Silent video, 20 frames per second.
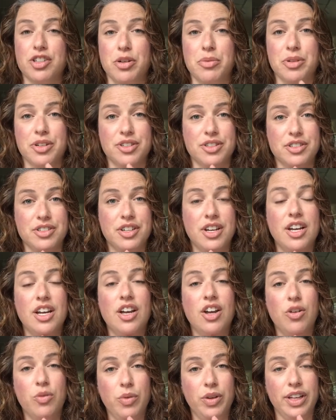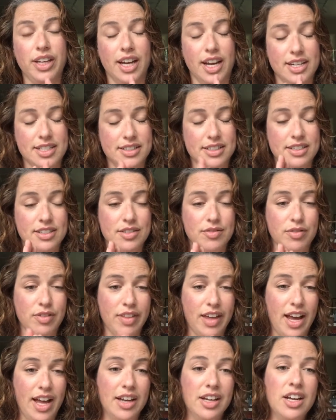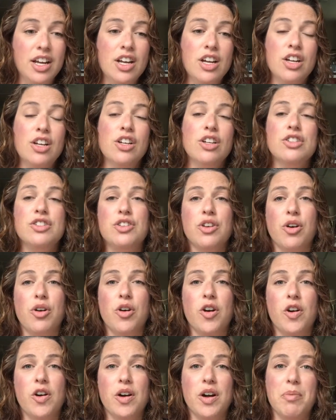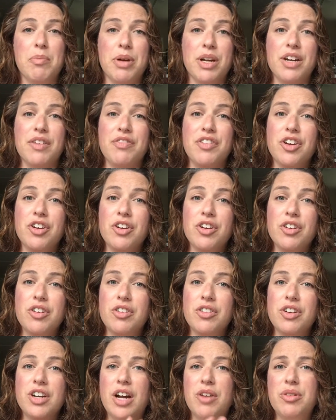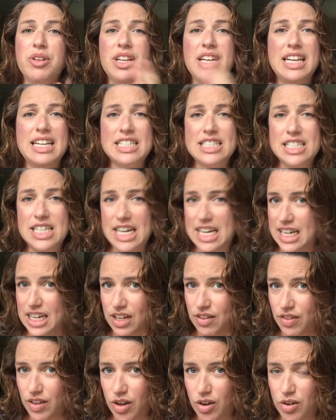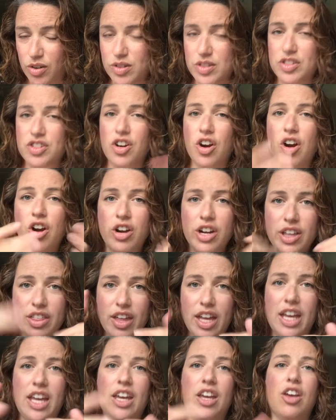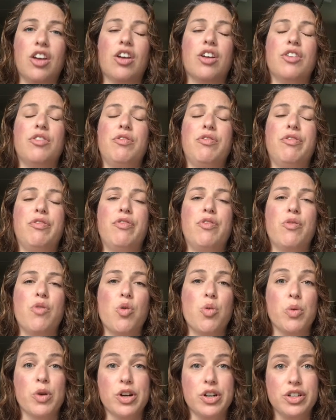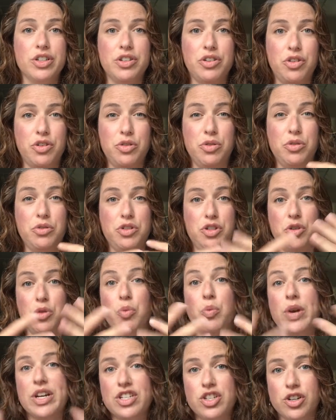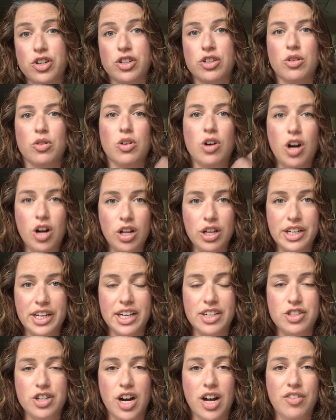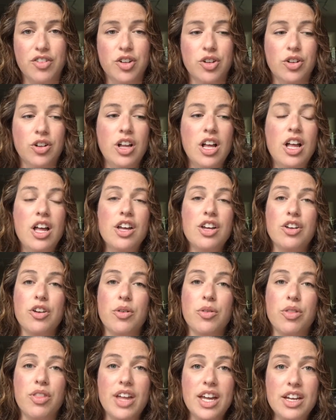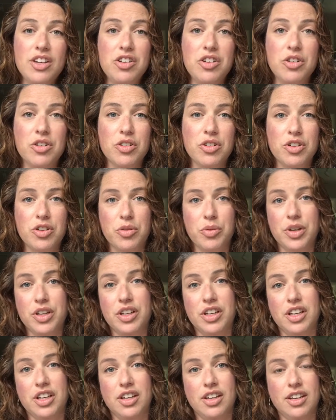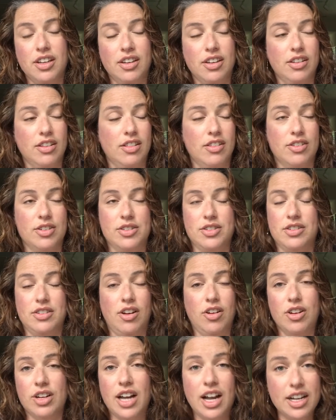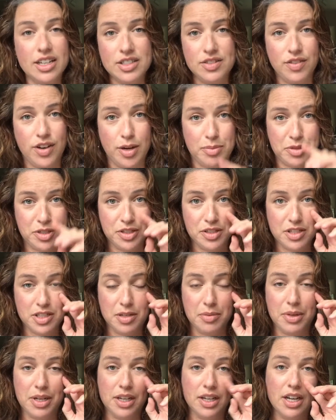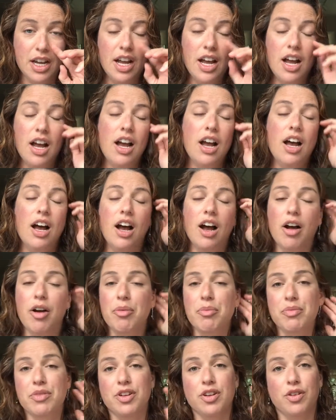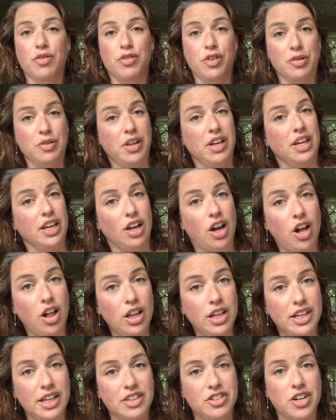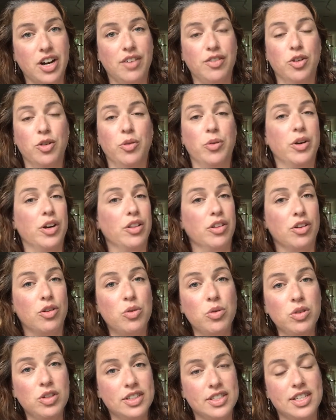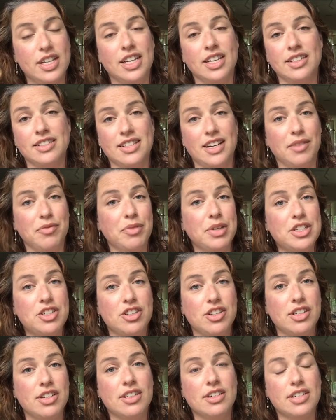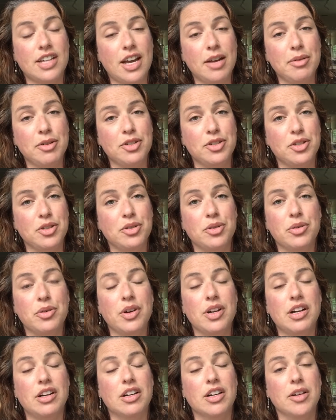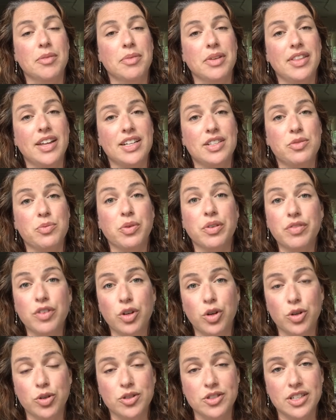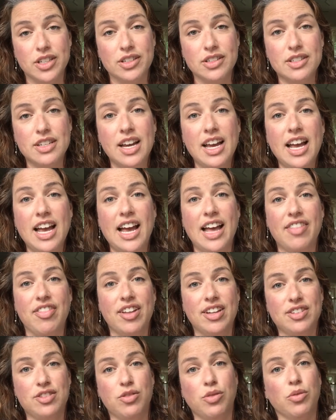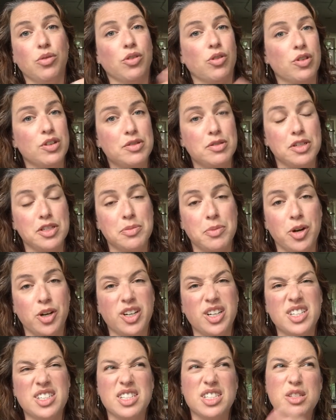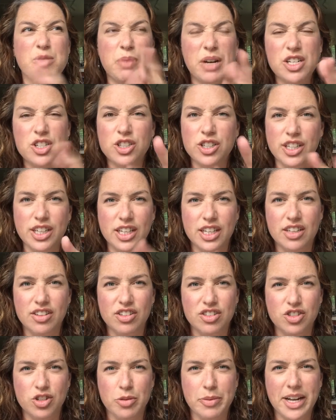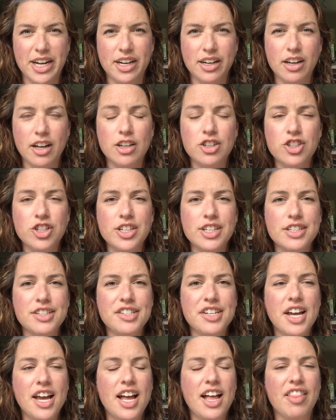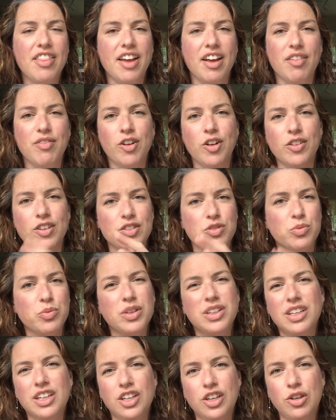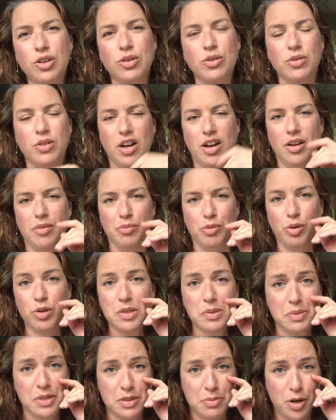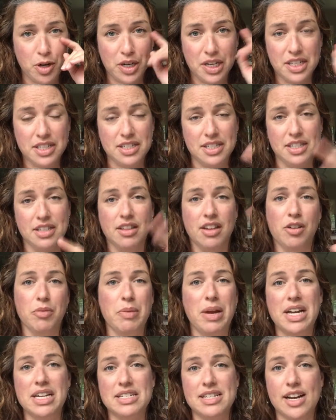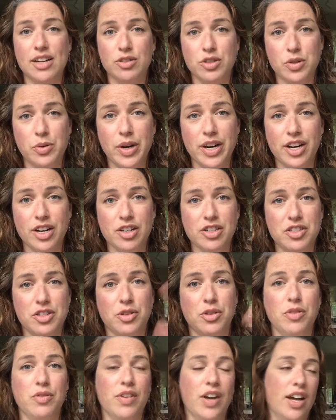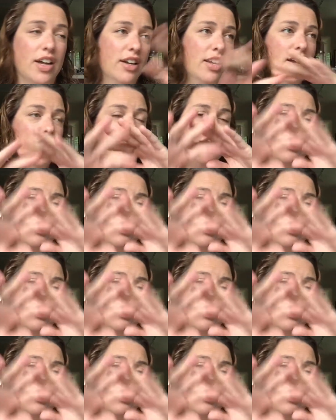October is really high season for that. So, but if you're not really into any of those and you're already thinking forward to winter or holiday travel, then you're really, there's all kinds of options. I mean, if you're thinking holiday travel, one of the coolest things, and I mentioned it a time or two, and that's river cruises. And that's through the Christmas markets, especially in the Germanic countries. They have all these really cute Christmas markets in their main town squares. So you've got